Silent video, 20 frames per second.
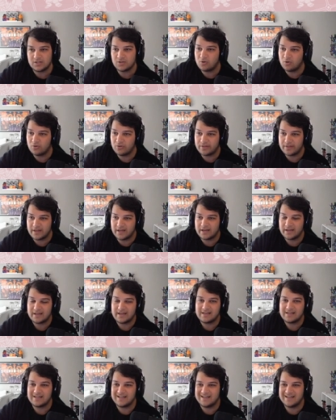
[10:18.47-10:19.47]
this whole
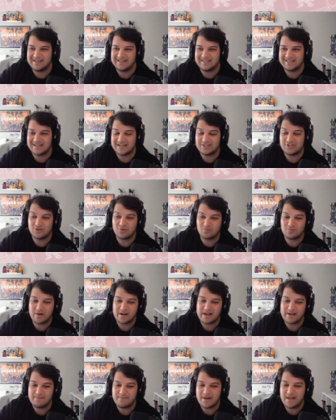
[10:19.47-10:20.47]
thing. And I don't
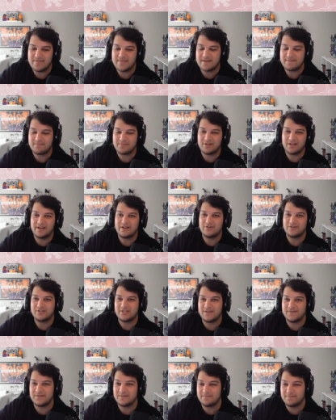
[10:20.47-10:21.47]
recommend that
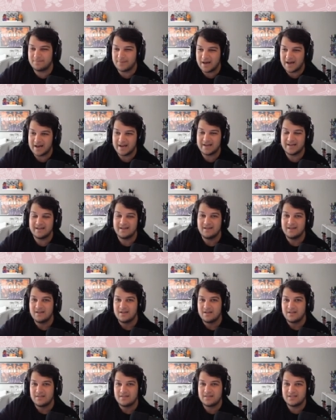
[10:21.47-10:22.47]
players even buy
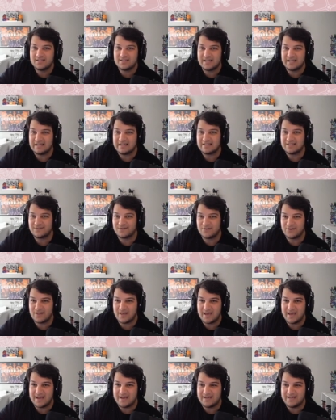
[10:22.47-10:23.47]
the tickets for
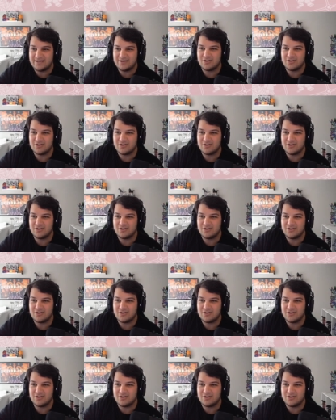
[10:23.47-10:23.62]
the 80.